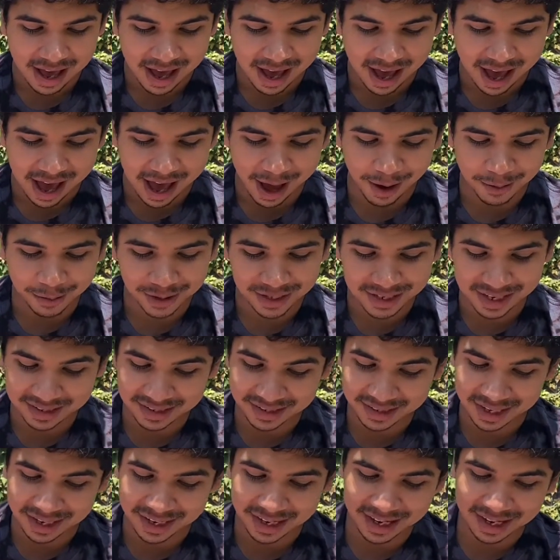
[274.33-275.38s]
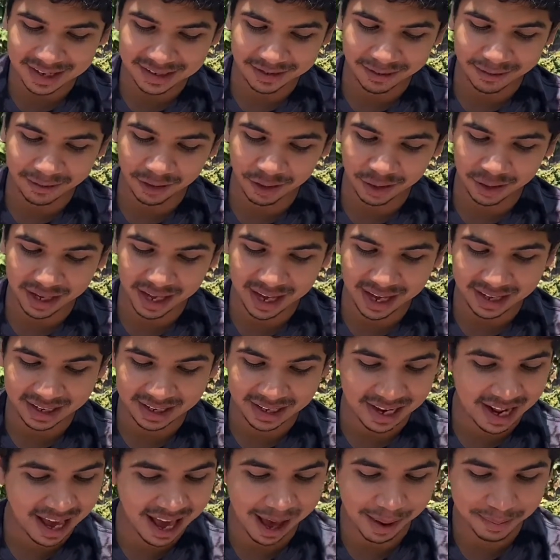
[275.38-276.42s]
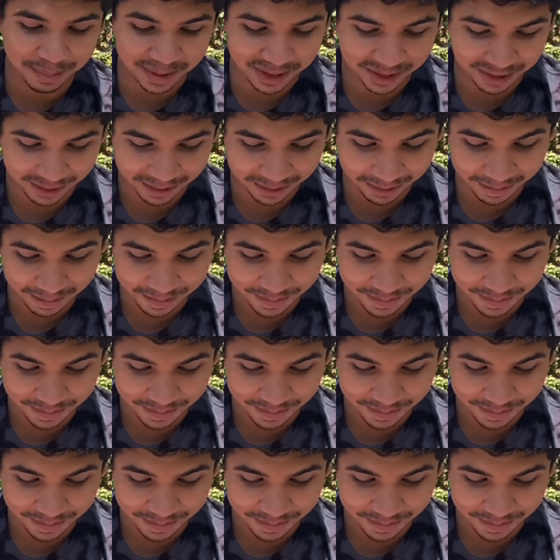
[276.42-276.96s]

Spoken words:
I was as nutty as a fruitcake and happier.